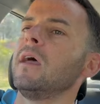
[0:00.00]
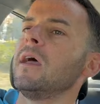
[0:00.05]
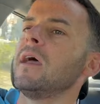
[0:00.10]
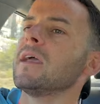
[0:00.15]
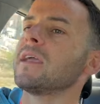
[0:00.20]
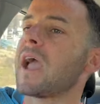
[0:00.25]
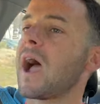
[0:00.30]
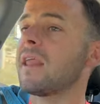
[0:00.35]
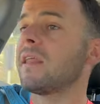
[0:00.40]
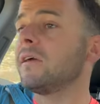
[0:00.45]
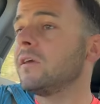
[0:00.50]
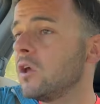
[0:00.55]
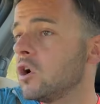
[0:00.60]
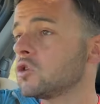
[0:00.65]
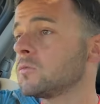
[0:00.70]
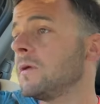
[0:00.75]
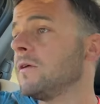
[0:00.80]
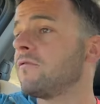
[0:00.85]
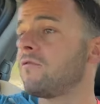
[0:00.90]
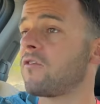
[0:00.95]
Can I use
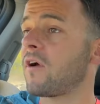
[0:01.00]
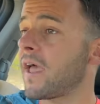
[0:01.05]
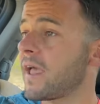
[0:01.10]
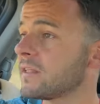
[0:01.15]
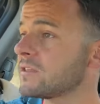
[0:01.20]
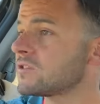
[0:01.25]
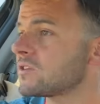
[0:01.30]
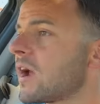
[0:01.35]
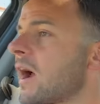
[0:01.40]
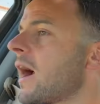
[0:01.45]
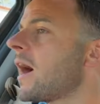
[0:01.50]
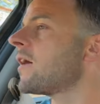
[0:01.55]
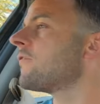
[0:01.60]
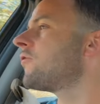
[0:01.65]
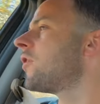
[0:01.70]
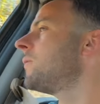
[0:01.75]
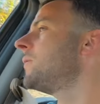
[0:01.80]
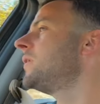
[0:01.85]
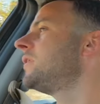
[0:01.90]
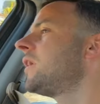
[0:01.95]
my friend's car
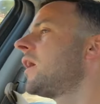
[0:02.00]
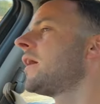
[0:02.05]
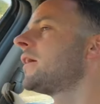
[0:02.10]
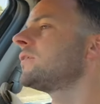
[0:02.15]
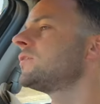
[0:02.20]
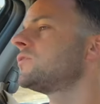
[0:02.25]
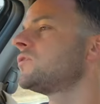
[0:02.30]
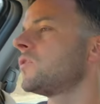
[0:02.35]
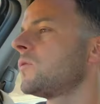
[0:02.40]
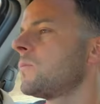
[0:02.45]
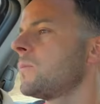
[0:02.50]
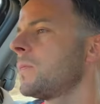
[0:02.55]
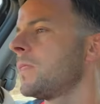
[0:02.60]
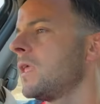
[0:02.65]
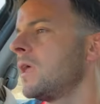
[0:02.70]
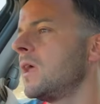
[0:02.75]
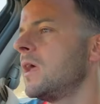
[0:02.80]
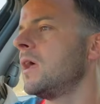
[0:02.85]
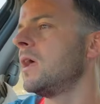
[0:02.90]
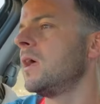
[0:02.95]
for my test?
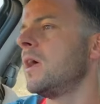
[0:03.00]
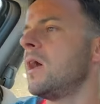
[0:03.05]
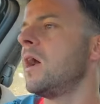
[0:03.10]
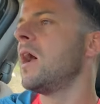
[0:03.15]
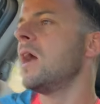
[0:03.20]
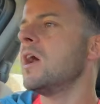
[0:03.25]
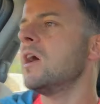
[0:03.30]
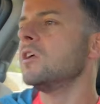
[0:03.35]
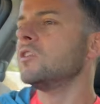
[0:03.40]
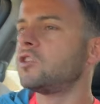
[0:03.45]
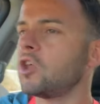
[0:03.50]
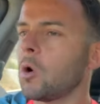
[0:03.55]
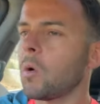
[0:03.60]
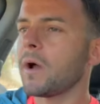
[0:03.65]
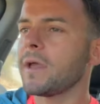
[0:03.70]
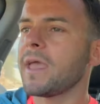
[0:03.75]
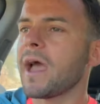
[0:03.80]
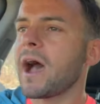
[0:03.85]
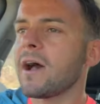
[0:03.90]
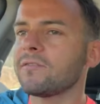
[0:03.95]
Do
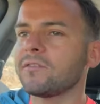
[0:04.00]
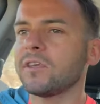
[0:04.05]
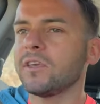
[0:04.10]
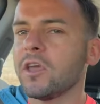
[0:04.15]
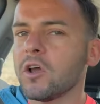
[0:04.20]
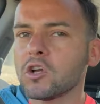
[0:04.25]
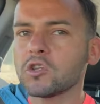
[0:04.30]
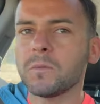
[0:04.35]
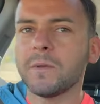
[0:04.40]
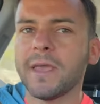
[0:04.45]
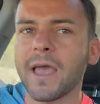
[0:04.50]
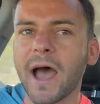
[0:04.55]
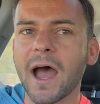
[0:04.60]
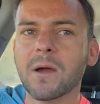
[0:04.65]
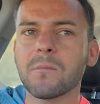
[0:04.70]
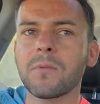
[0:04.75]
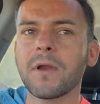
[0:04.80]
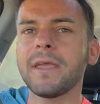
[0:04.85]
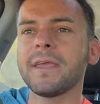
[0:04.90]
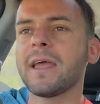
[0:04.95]
I have to use my
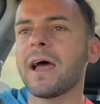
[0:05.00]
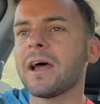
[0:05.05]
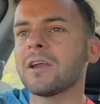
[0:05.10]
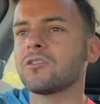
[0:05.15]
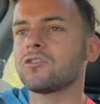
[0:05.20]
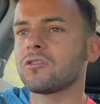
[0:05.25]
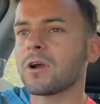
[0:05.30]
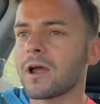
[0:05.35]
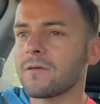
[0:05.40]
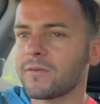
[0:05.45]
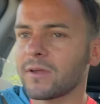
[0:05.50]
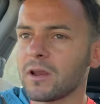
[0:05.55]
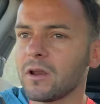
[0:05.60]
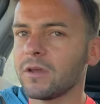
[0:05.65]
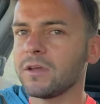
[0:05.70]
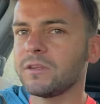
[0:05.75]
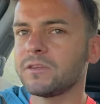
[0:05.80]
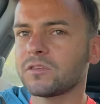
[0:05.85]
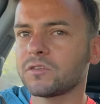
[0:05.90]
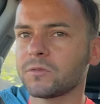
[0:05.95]
handbrake at traffic
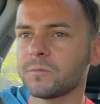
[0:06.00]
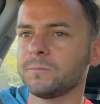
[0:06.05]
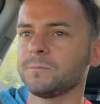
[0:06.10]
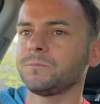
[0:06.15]
lights?